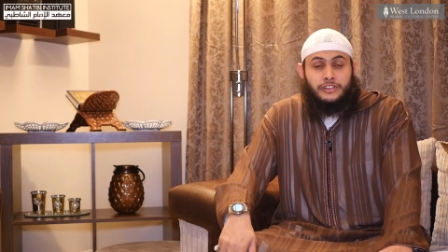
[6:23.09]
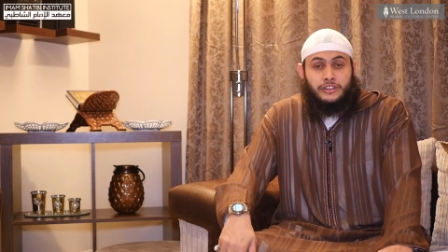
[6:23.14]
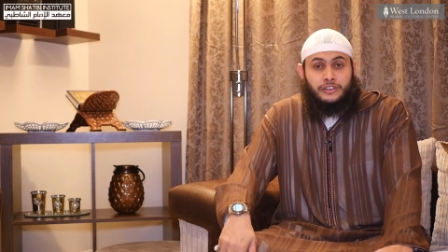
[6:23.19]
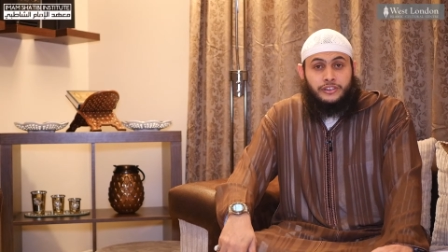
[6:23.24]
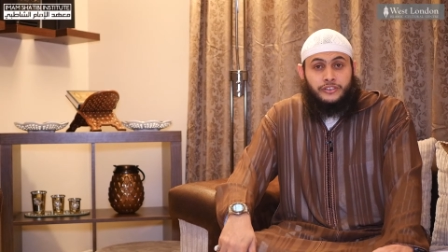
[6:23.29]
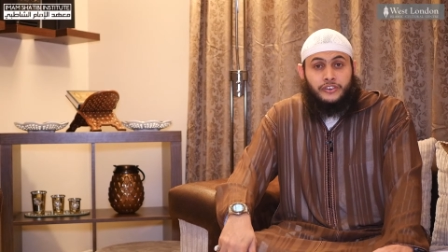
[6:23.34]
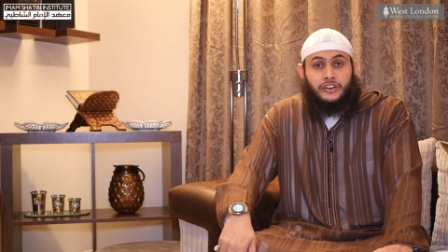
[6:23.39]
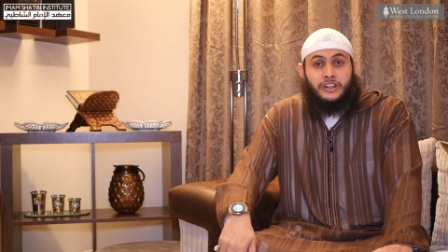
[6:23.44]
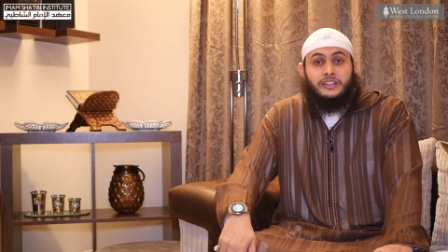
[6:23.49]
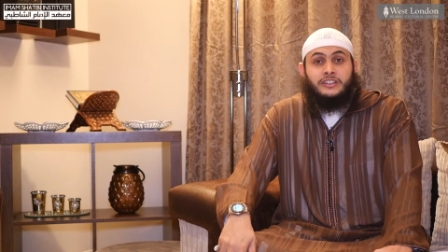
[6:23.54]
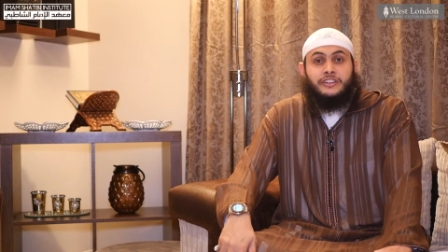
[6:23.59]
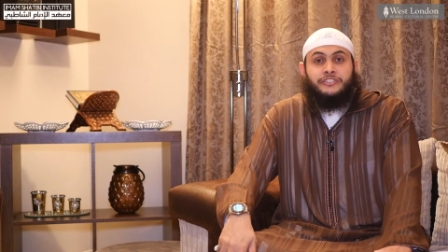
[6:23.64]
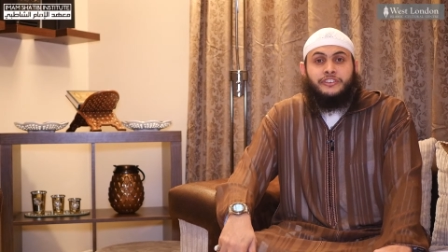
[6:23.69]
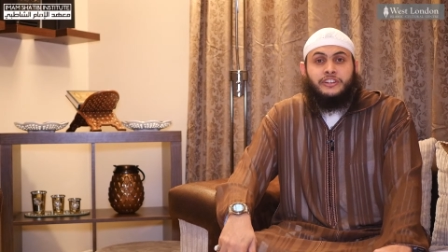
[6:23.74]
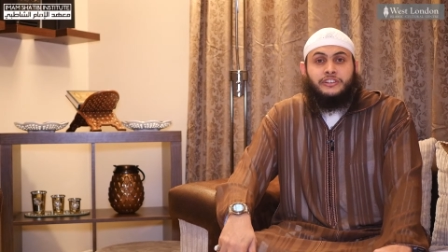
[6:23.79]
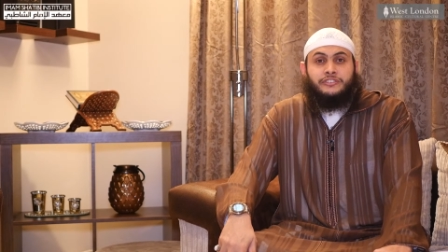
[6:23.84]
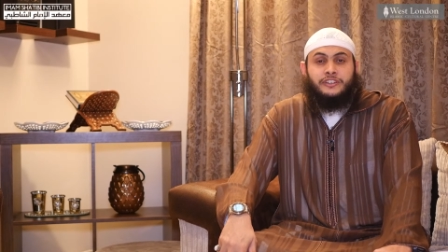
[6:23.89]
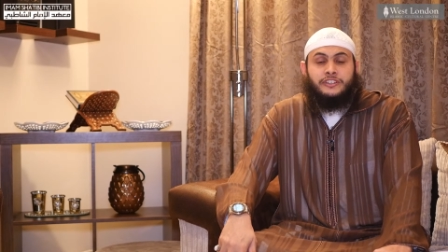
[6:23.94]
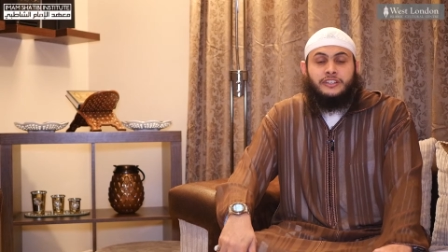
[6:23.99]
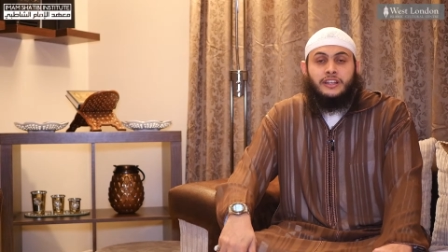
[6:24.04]
three
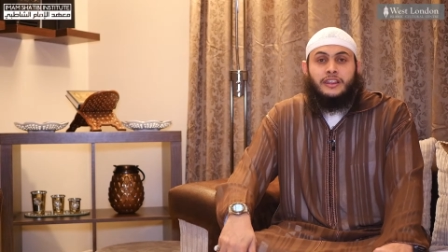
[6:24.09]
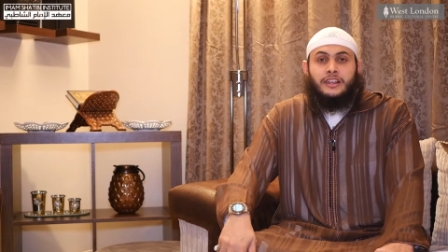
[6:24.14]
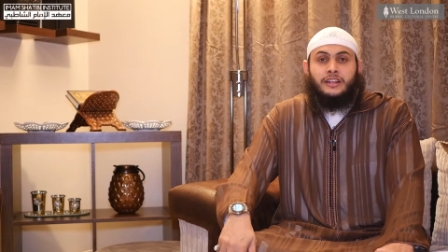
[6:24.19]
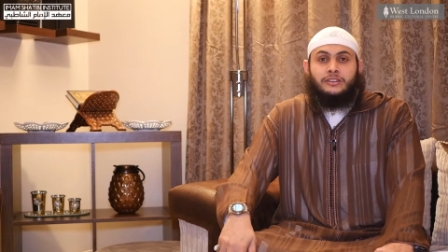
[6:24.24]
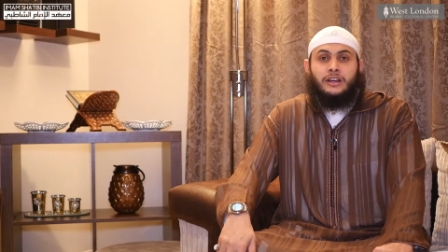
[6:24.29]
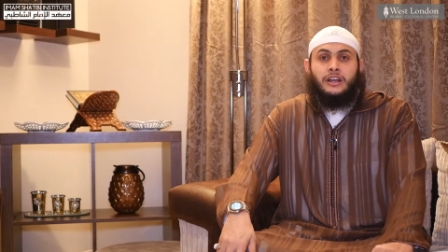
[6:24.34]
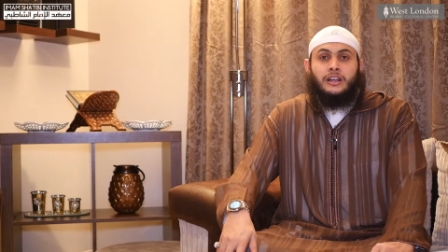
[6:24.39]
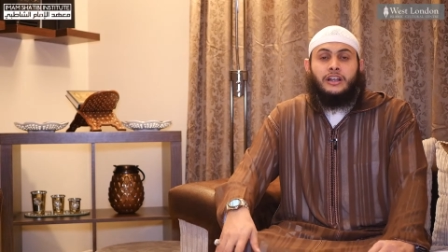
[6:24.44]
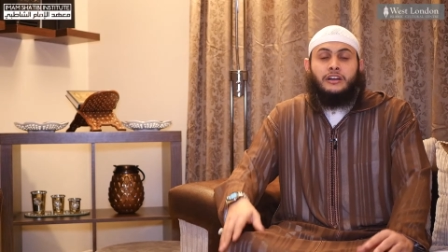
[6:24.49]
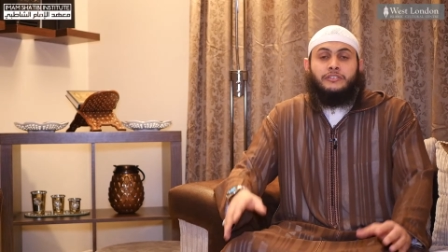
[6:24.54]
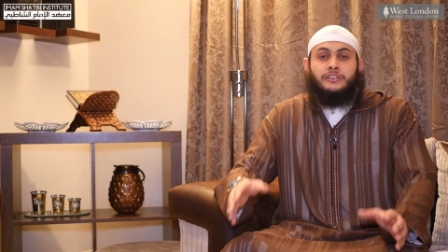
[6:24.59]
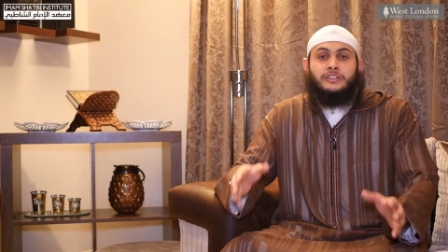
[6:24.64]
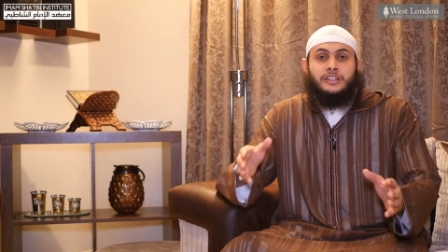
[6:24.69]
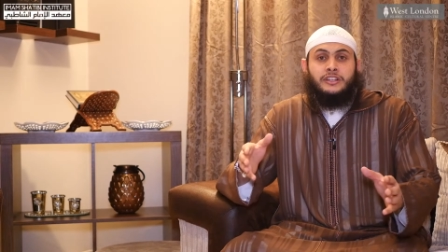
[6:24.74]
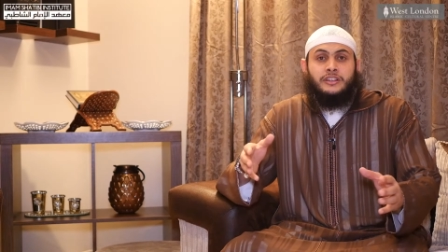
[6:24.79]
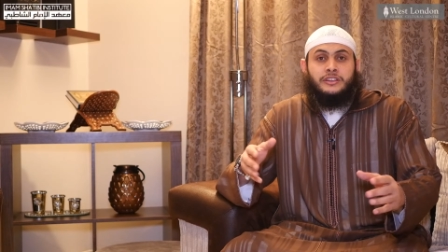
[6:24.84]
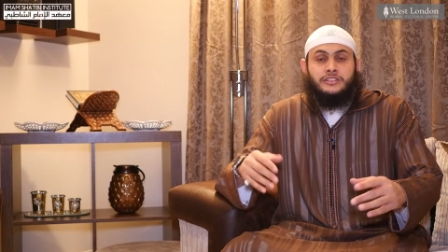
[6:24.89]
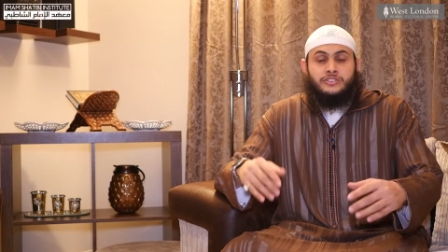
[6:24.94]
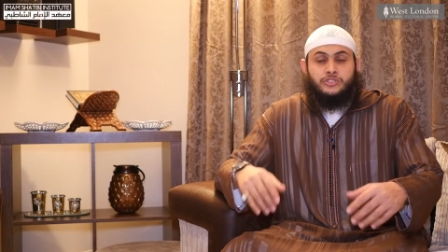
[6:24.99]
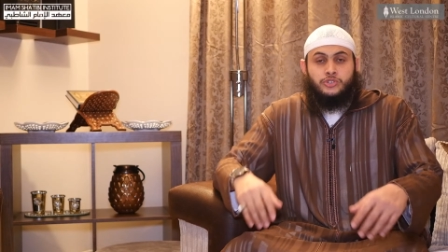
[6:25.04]
different fitan that are covered
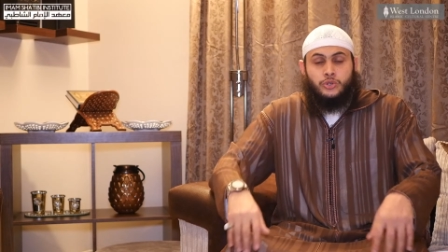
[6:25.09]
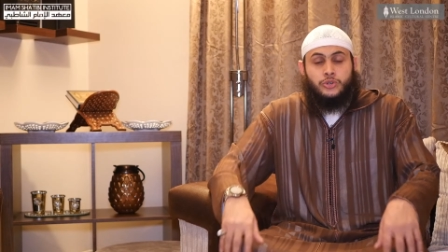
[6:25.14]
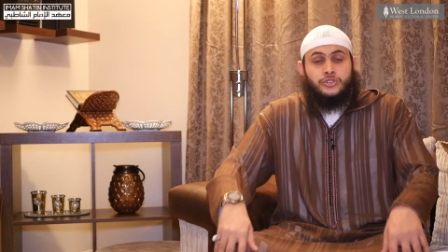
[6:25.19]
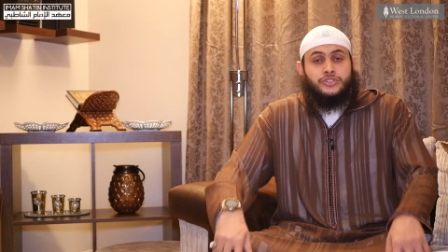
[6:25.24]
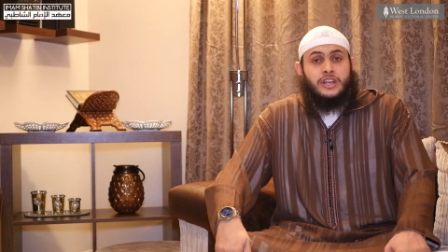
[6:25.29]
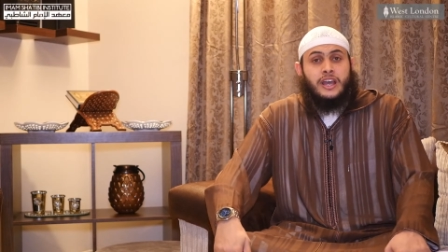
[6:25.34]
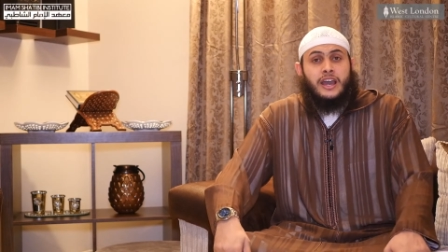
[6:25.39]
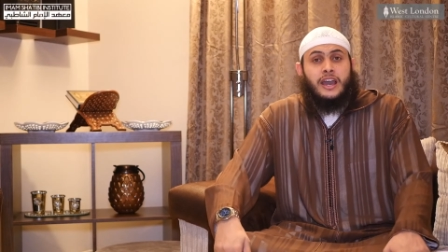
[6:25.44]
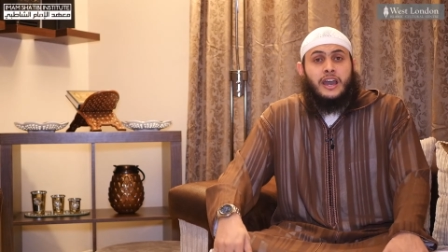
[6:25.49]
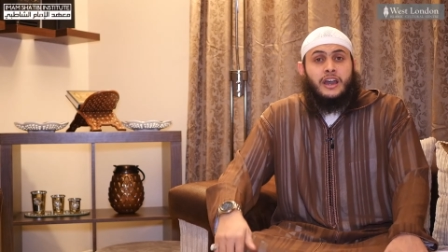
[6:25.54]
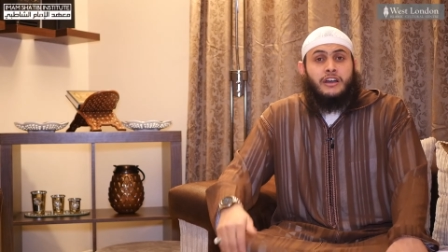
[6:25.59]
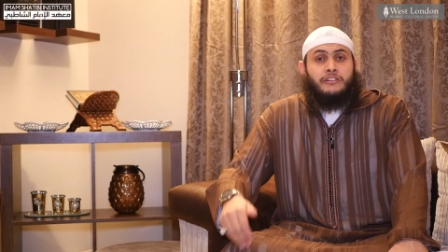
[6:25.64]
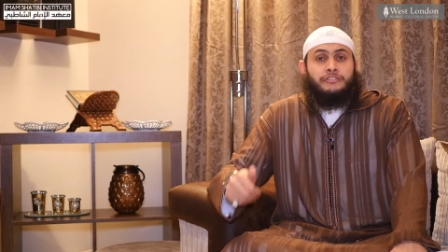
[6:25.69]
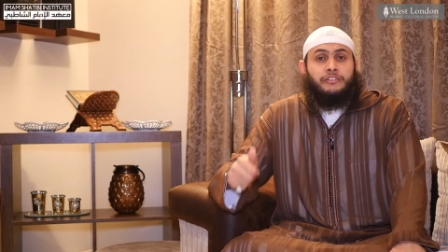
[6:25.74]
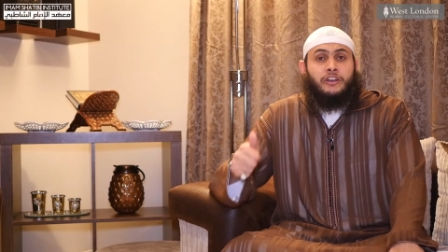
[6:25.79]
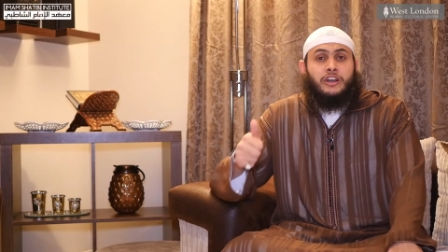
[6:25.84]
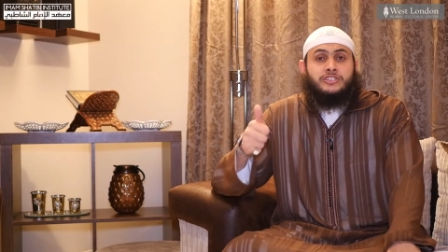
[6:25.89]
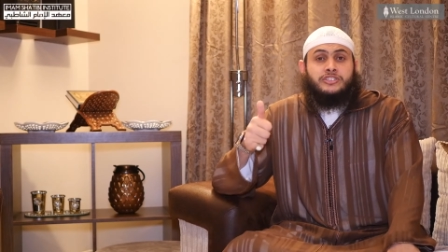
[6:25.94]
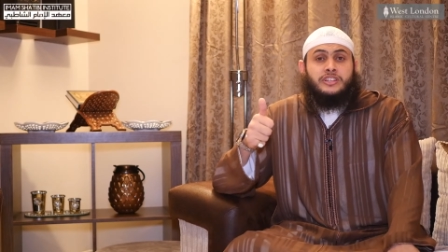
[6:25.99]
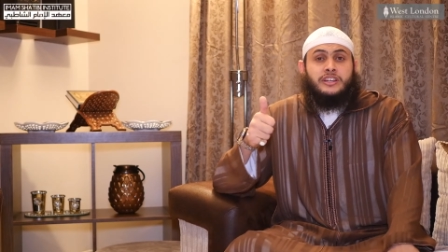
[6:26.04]
in this juz.
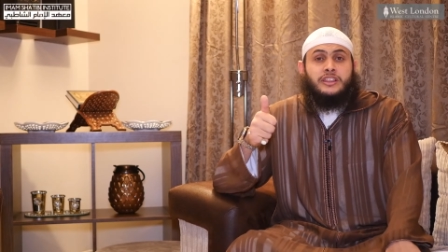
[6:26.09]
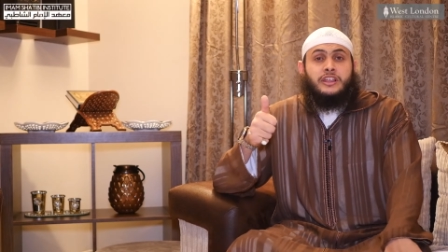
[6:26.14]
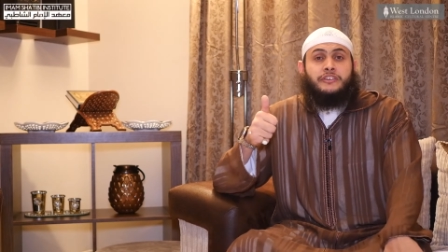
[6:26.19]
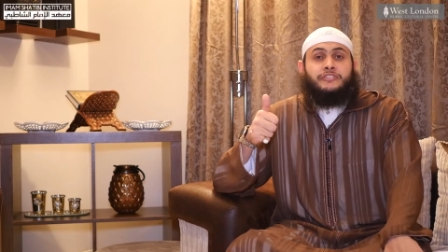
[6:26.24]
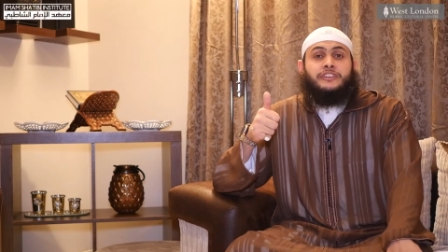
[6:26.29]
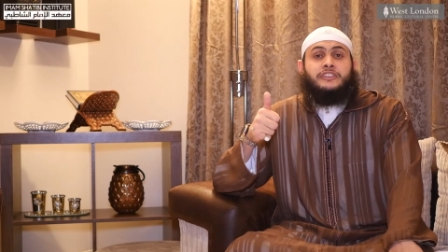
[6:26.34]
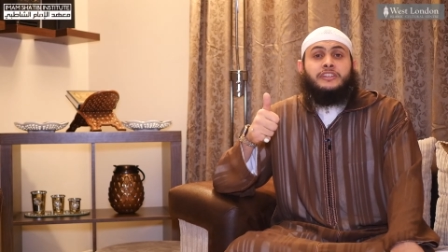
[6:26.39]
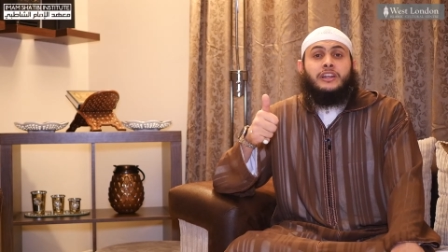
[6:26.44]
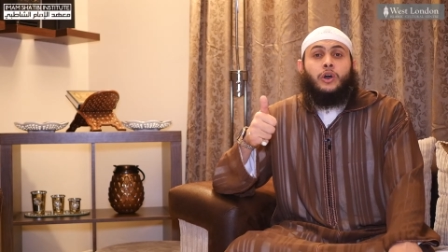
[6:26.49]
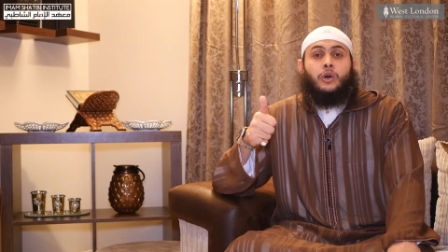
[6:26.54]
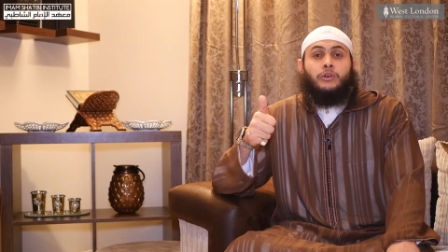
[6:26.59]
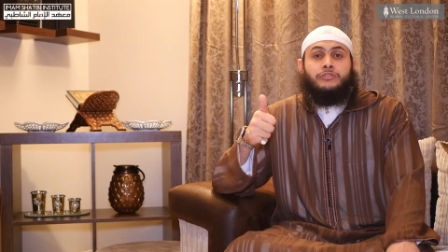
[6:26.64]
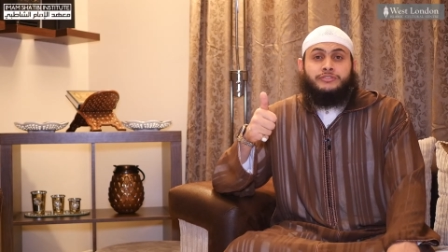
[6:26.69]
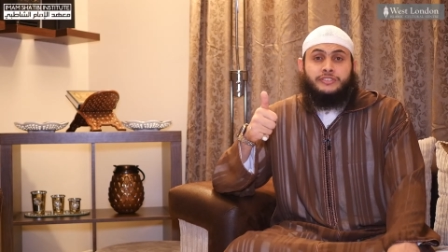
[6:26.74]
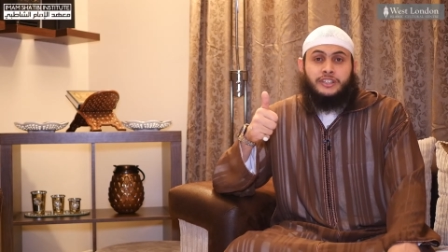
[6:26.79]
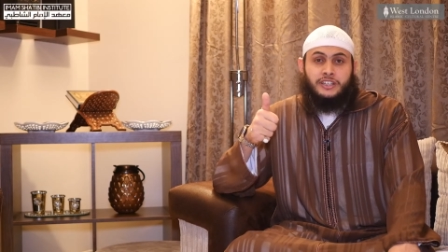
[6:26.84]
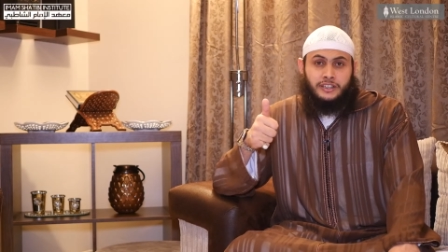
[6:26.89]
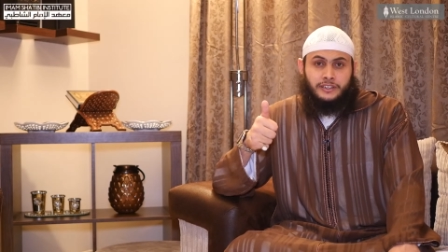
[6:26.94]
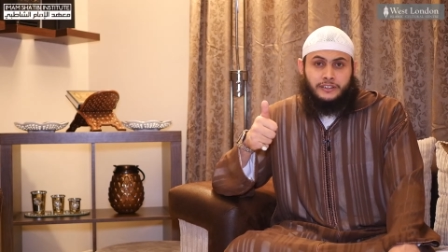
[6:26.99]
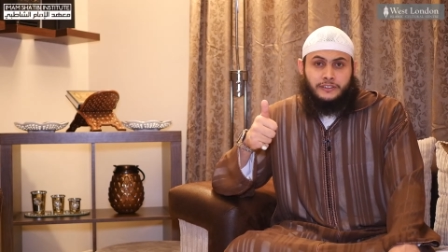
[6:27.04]
Firstly, the fitan
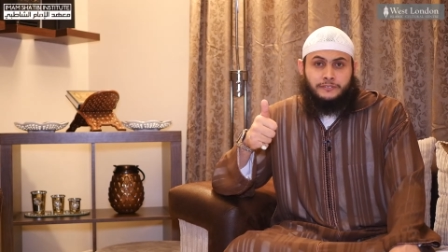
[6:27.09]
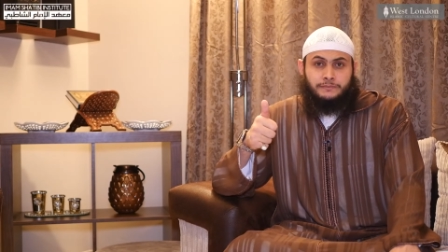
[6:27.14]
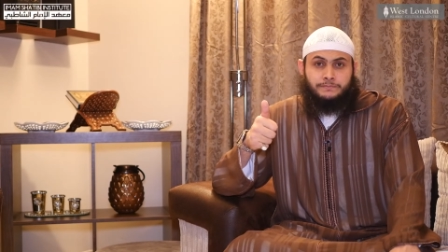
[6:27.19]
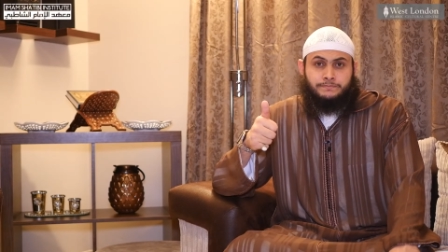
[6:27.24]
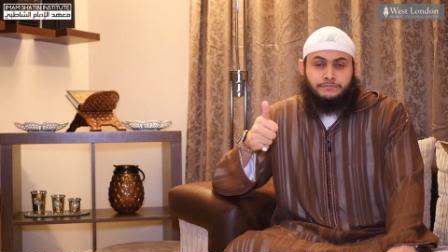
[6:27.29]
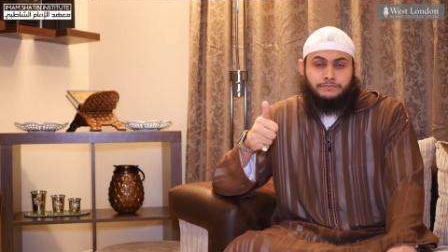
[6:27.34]
of deen.